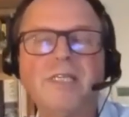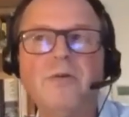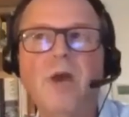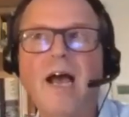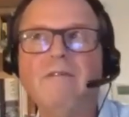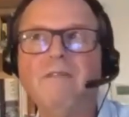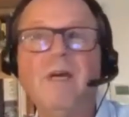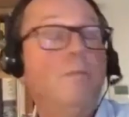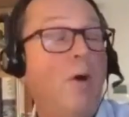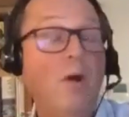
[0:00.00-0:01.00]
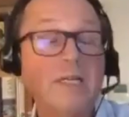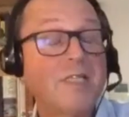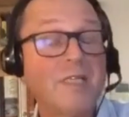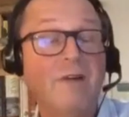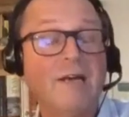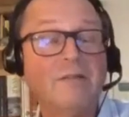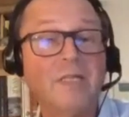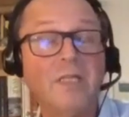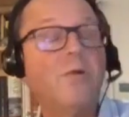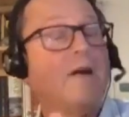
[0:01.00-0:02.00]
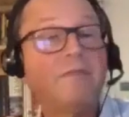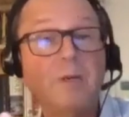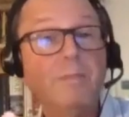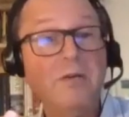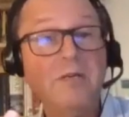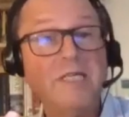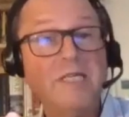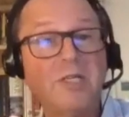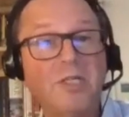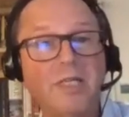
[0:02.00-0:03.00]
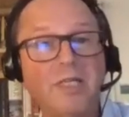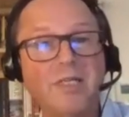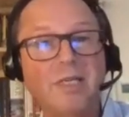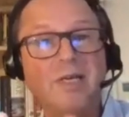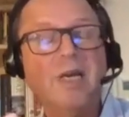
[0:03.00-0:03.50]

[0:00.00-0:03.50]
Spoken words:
You have policy routing, you have community strings,